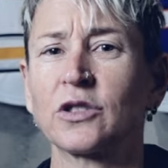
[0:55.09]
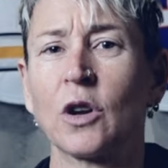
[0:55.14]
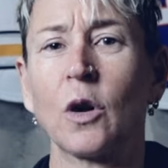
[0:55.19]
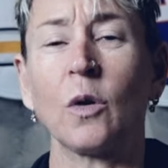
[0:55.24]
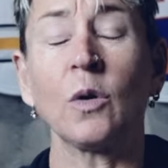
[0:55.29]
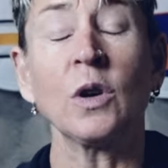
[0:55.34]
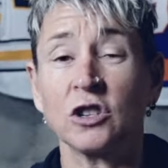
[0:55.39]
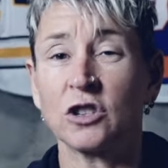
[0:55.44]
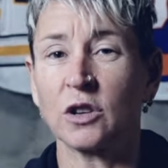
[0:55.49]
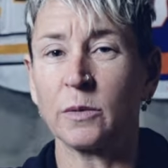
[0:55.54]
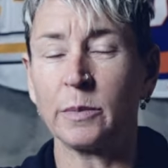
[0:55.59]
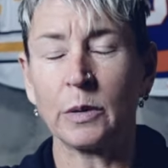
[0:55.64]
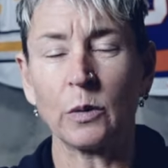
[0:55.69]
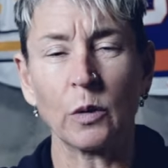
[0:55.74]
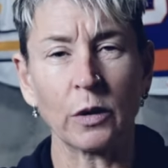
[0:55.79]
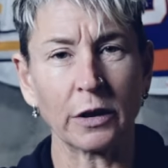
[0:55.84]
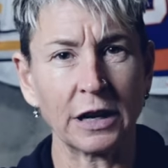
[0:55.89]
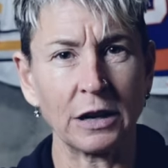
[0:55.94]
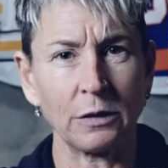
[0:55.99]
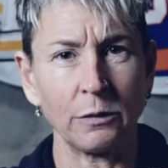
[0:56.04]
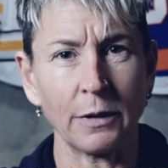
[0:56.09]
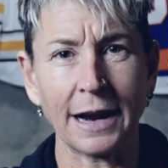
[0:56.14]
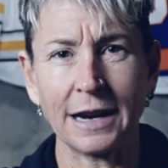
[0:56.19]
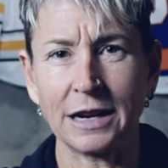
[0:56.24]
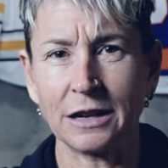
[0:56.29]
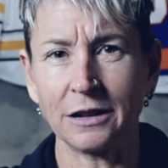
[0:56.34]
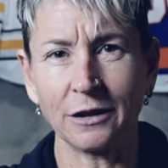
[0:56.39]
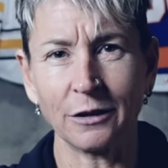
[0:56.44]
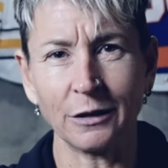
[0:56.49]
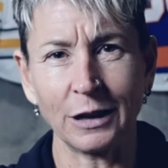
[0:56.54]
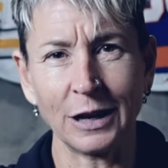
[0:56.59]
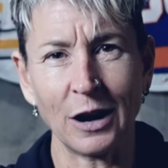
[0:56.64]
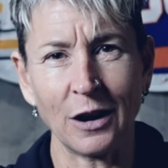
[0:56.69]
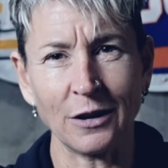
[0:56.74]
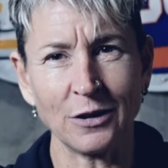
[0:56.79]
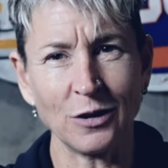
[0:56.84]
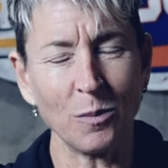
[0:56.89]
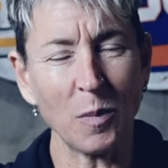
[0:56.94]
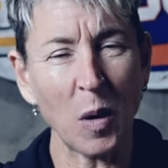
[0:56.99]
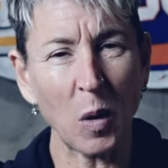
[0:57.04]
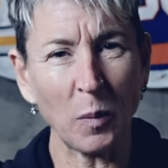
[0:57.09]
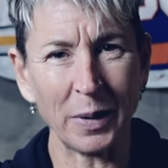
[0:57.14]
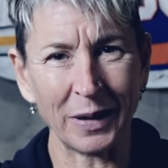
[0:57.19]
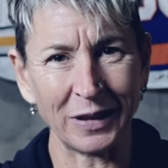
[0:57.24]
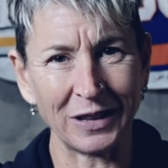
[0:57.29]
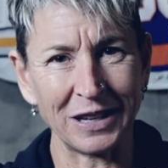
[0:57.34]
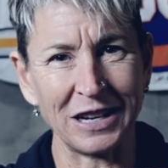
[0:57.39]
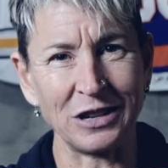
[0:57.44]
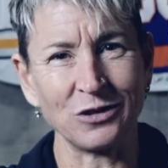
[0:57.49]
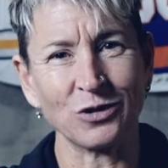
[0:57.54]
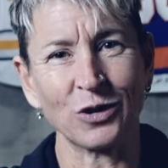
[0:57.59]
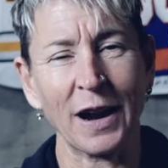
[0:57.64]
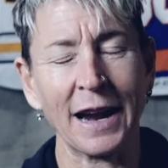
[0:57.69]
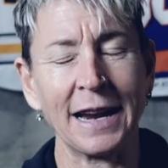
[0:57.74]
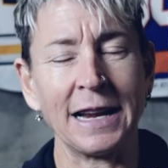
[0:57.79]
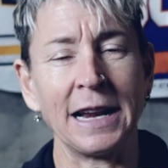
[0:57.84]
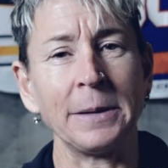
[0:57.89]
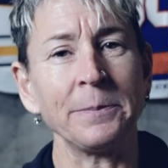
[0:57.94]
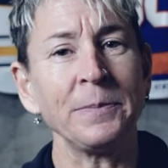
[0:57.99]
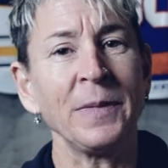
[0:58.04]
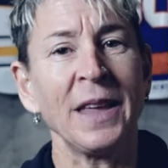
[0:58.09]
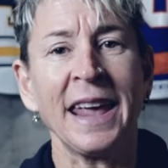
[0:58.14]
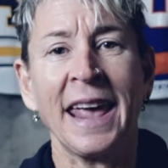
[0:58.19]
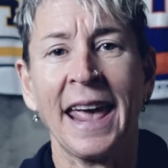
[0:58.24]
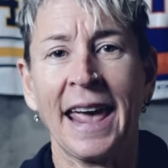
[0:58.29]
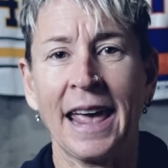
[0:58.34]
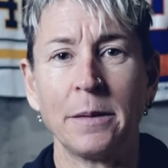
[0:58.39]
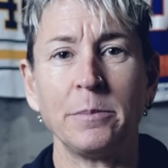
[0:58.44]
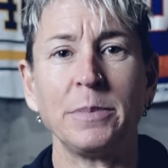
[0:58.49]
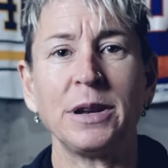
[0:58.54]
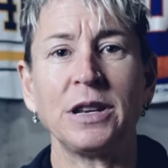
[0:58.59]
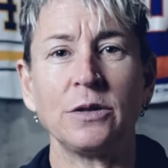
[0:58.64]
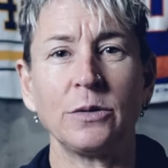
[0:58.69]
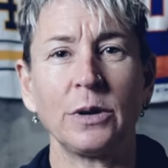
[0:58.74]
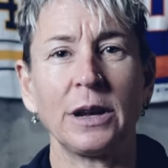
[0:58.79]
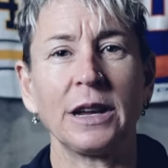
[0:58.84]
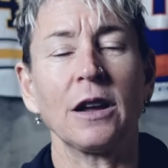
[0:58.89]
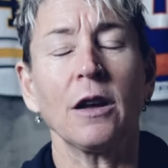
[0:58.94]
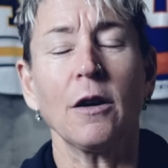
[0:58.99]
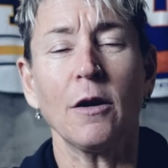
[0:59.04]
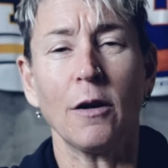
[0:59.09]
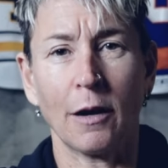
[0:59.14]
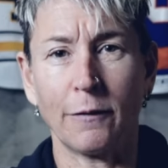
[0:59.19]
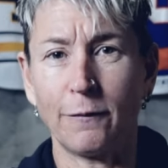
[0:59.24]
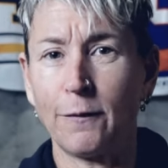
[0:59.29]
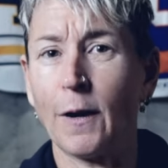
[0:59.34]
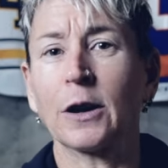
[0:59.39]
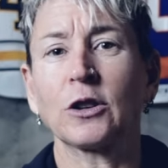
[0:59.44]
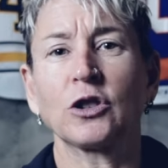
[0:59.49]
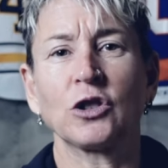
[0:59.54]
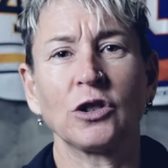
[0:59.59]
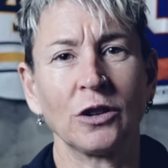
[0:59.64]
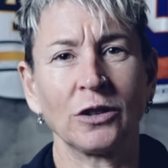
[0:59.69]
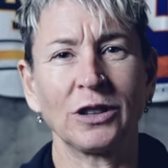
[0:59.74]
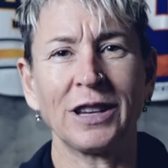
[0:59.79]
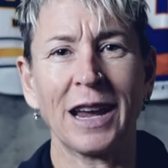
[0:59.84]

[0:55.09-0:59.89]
So you should be working regularly on your mobility training and be doing a functional